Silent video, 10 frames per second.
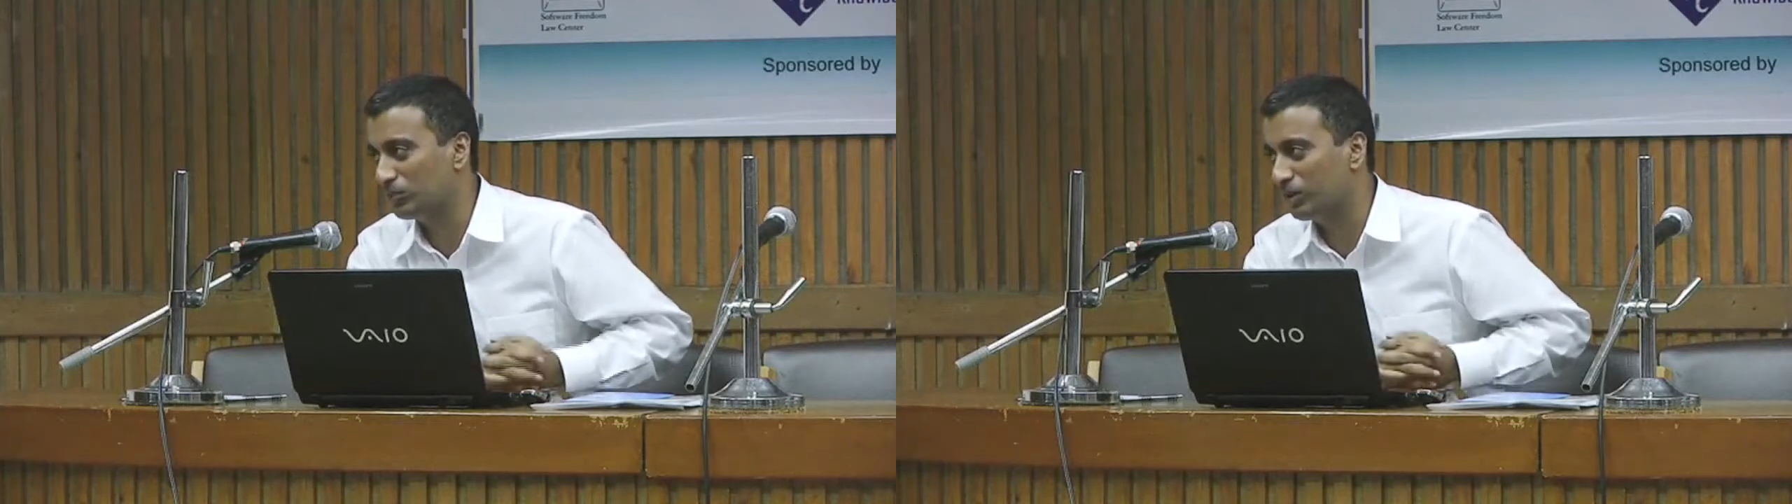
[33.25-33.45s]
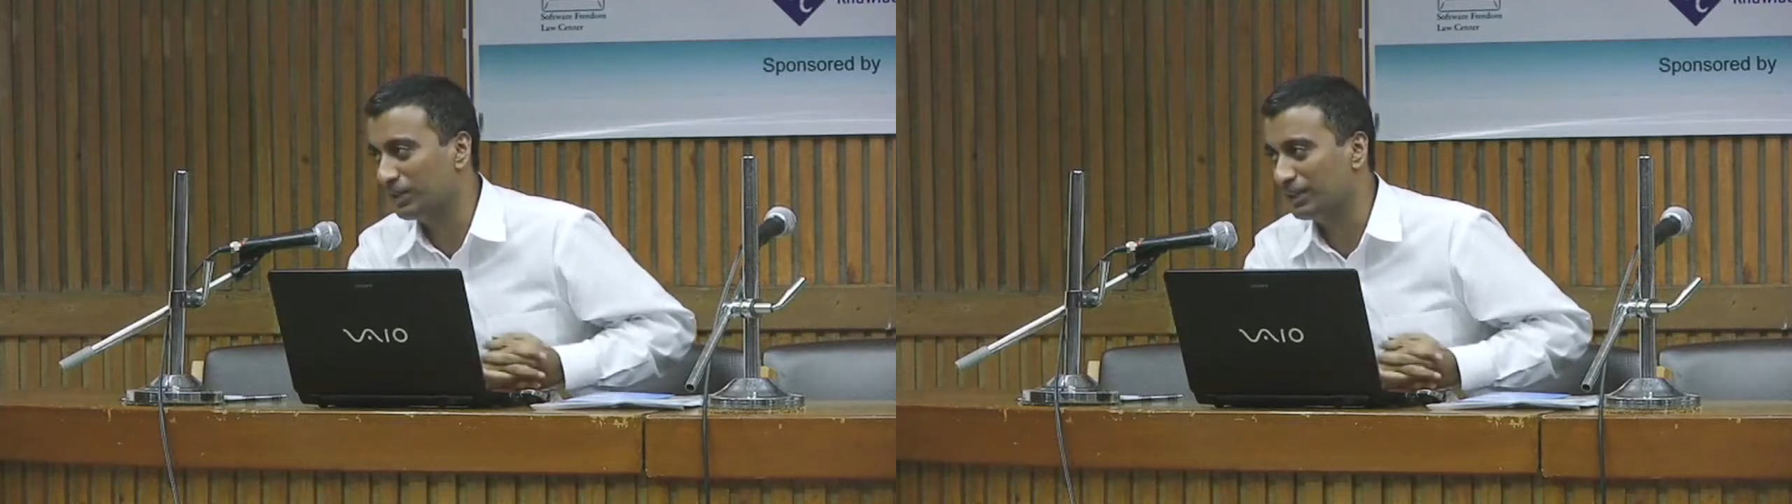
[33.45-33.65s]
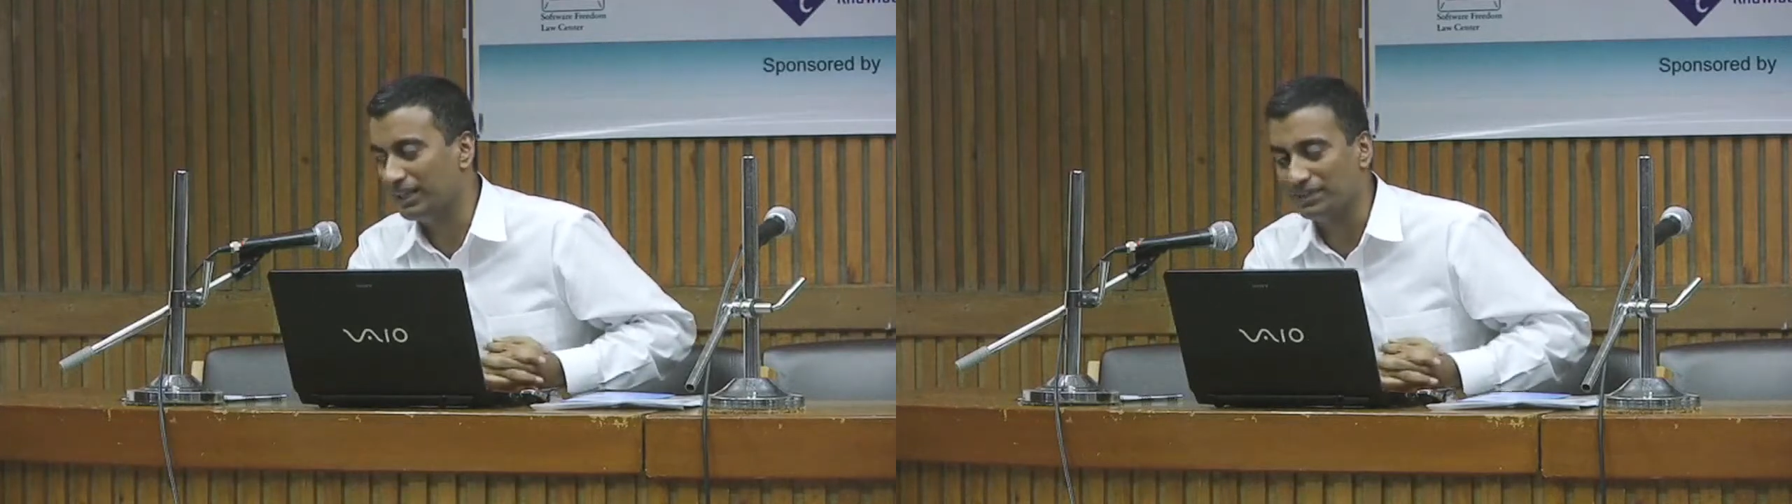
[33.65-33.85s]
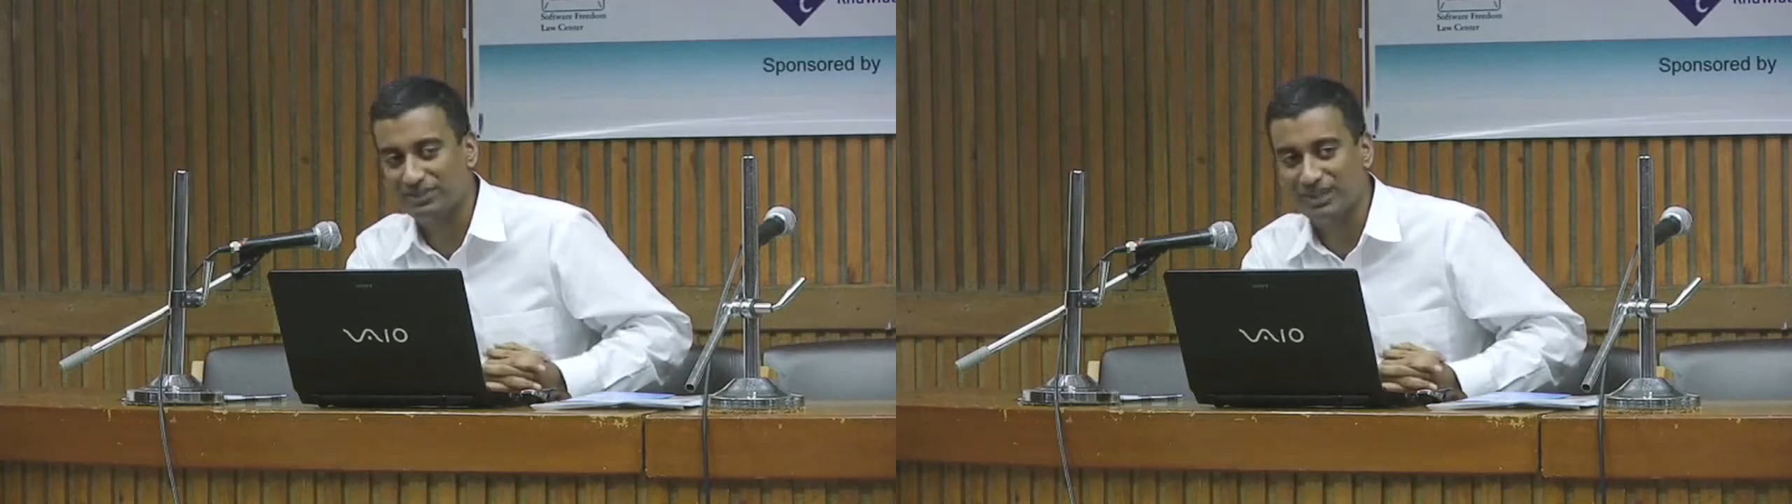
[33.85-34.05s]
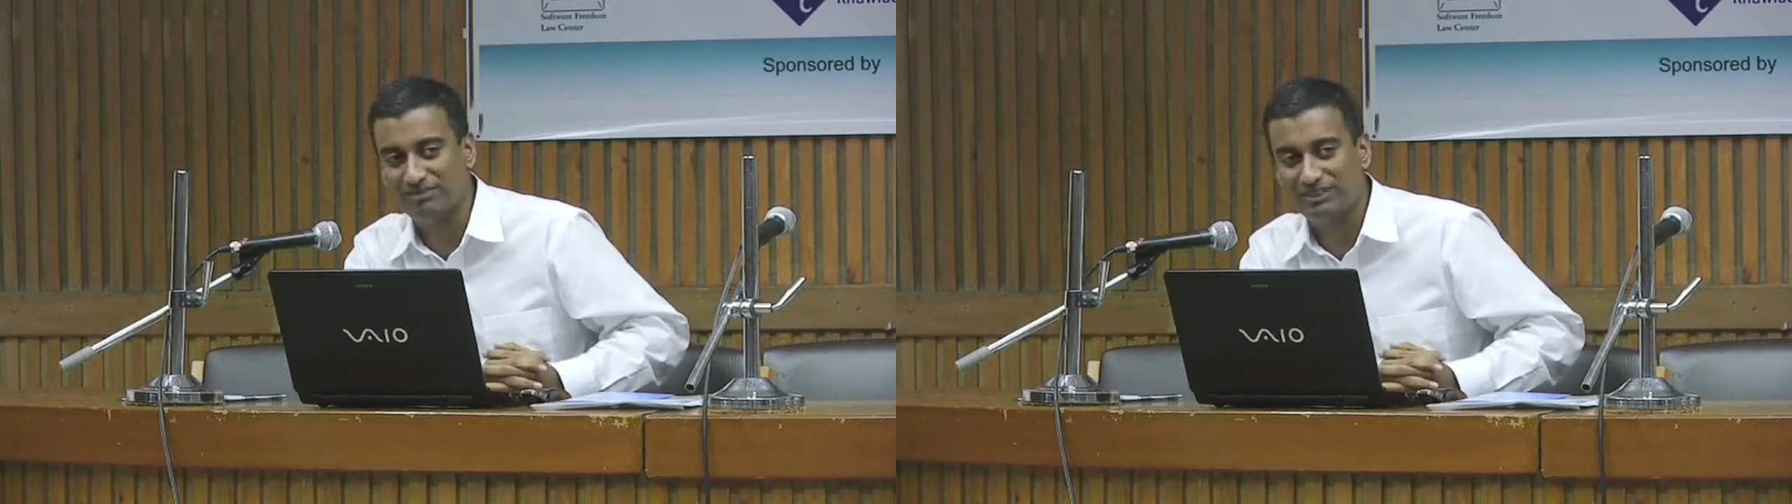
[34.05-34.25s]
what I'd like to
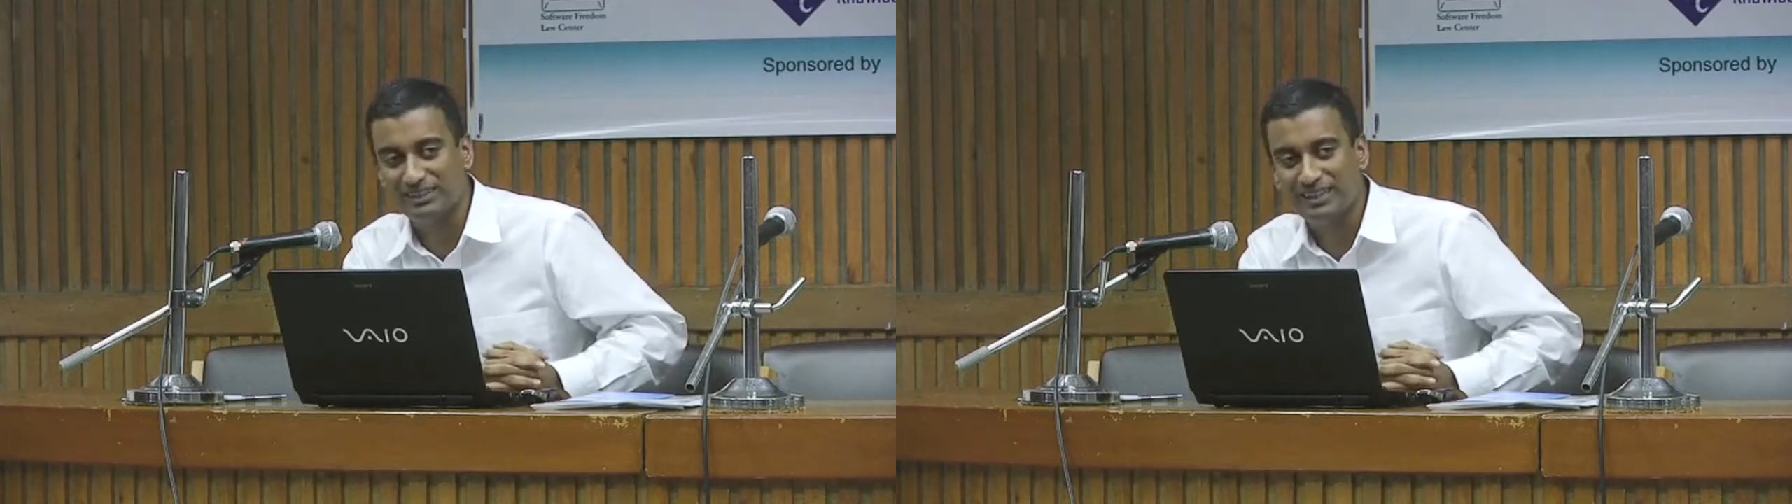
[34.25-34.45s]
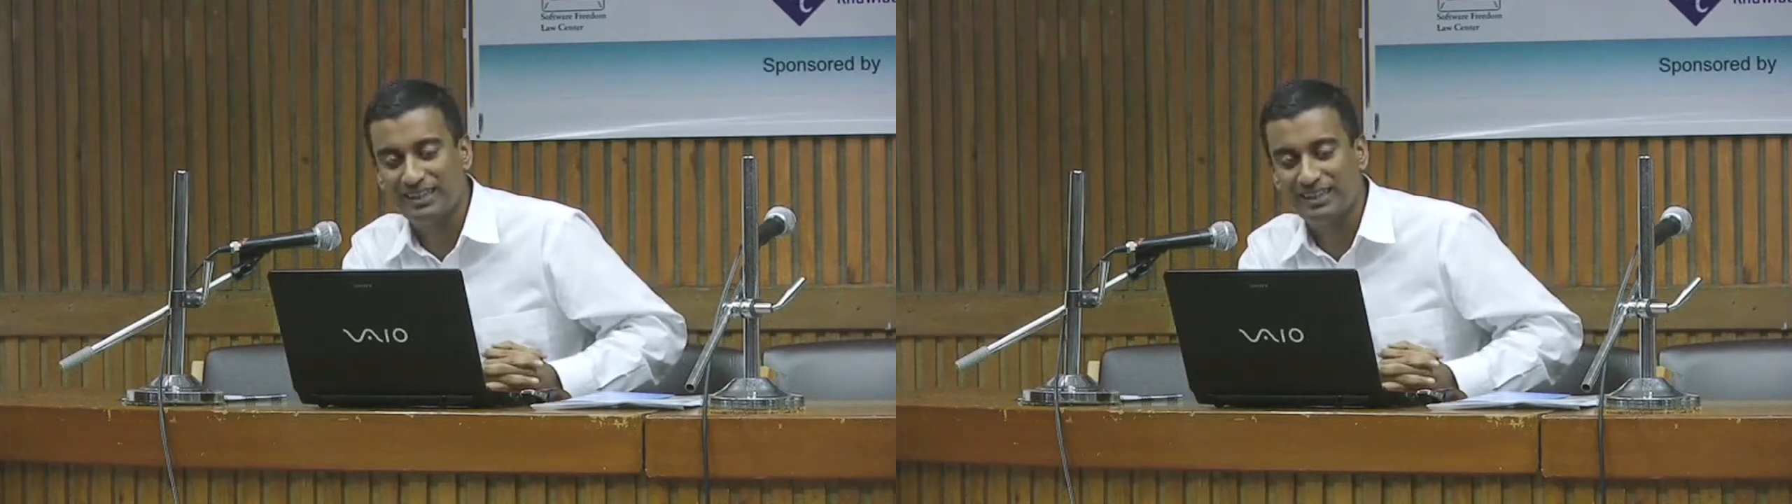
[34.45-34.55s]
cover.